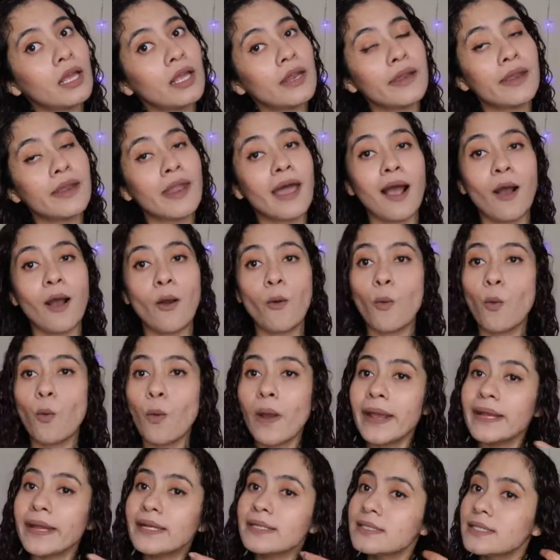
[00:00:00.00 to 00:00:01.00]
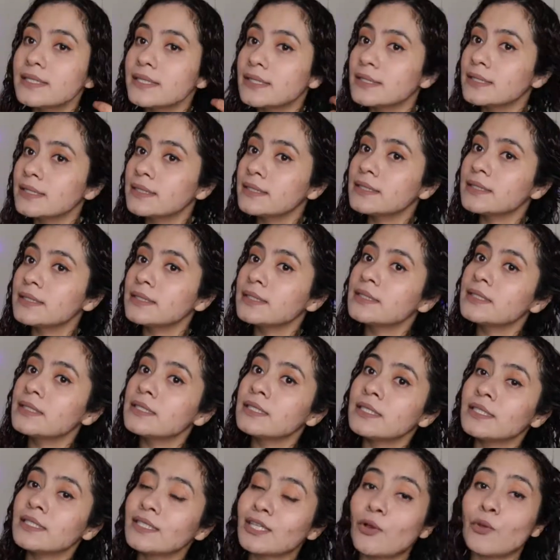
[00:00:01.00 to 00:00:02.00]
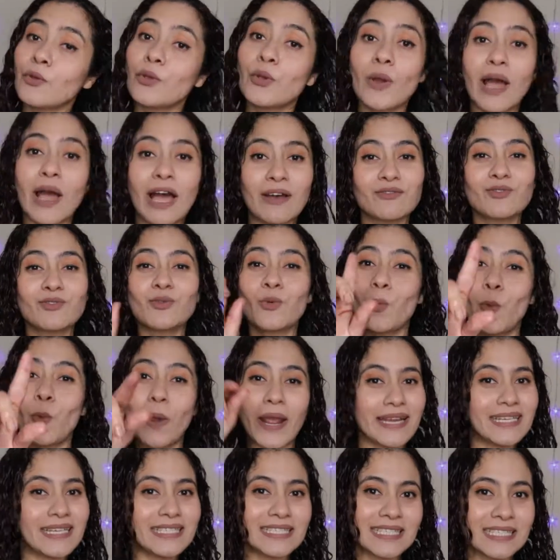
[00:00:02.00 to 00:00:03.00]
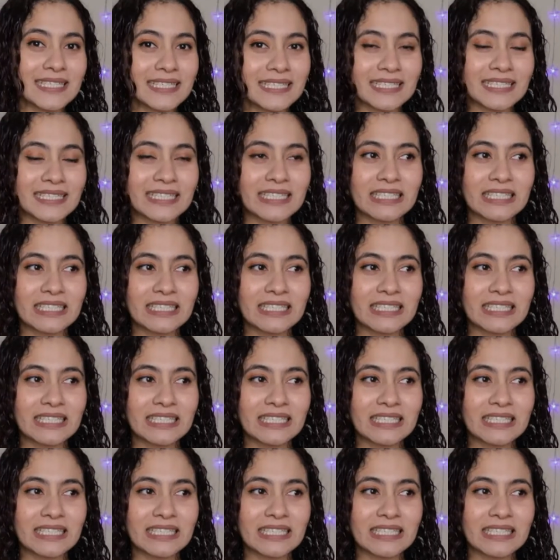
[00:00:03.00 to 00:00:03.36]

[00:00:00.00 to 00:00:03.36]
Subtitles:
Now you have to wait.